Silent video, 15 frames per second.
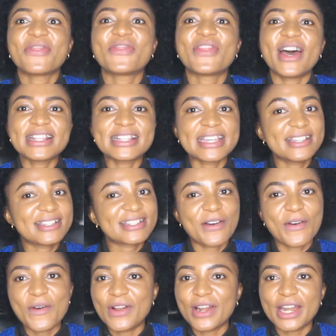That is the
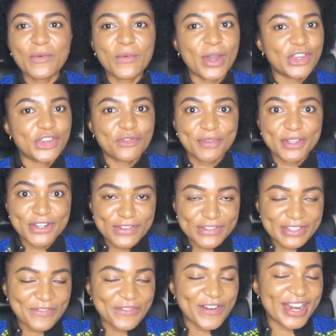only way you'll be
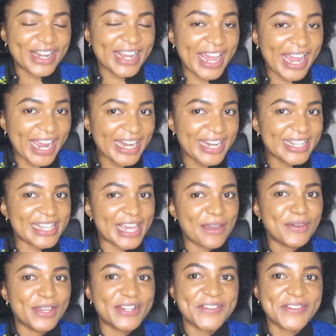notified anytime a